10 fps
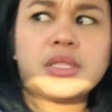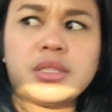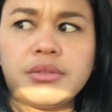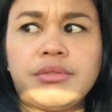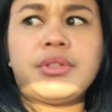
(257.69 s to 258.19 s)

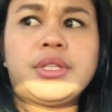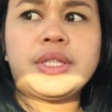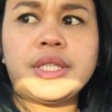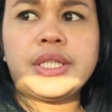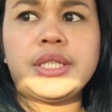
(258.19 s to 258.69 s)

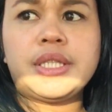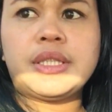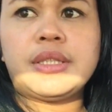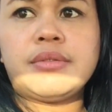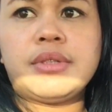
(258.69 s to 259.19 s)
CVE,
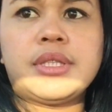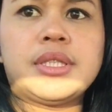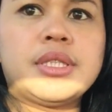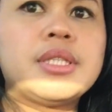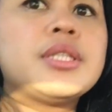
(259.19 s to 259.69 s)

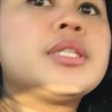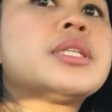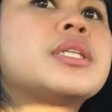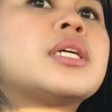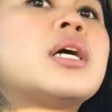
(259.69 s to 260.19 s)
CVE
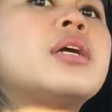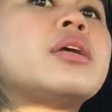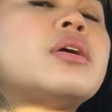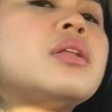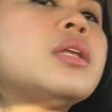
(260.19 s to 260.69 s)
is
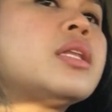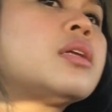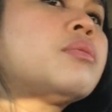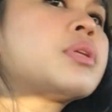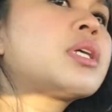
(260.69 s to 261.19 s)
carriolet.
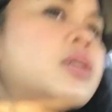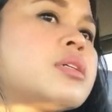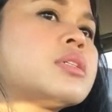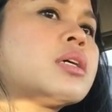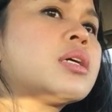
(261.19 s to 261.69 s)
What car
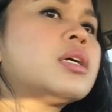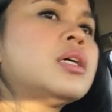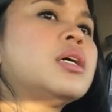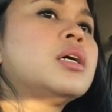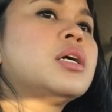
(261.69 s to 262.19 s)
is that?
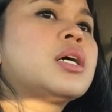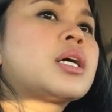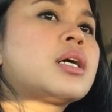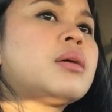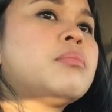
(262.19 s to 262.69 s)

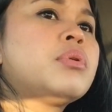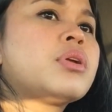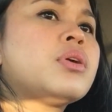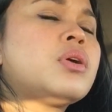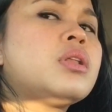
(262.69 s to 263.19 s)

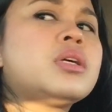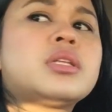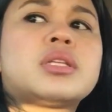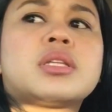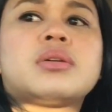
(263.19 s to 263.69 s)
Cabriolet.
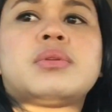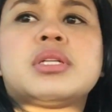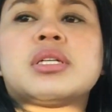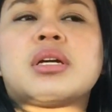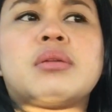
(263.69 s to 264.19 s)
Cabriolet. What
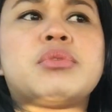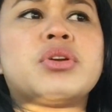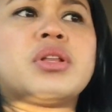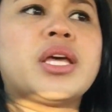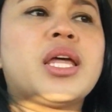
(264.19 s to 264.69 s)
is a
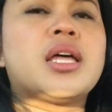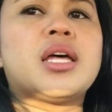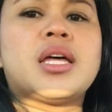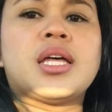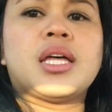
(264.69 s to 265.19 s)
cabriolet?
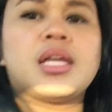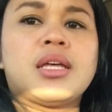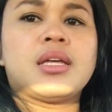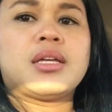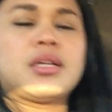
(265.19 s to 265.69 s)

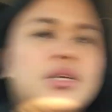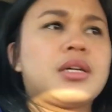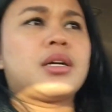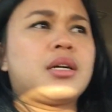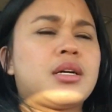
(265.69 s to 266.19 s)

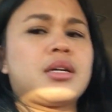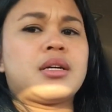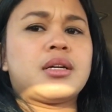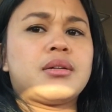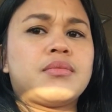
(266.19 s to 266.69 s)

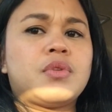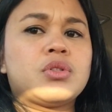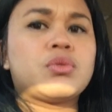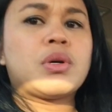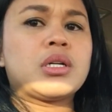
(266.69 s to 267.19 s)
Cabriolet.
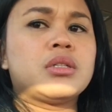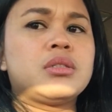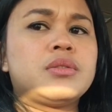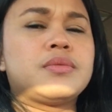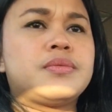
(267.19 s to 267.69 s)
Volkswagen.
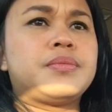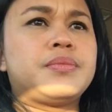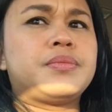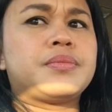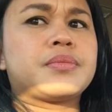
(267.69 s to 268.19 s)
Yeah.
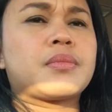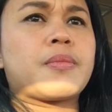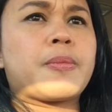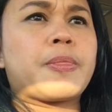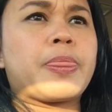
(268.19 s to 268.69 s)

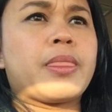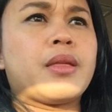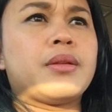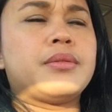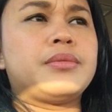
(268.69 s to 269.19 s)
I don't think they
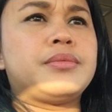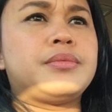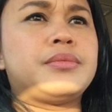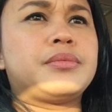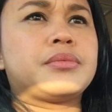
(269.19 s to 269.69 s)
make that
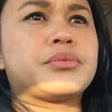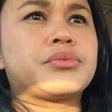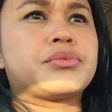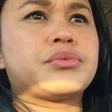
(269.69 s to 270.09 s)
vehicle anymore.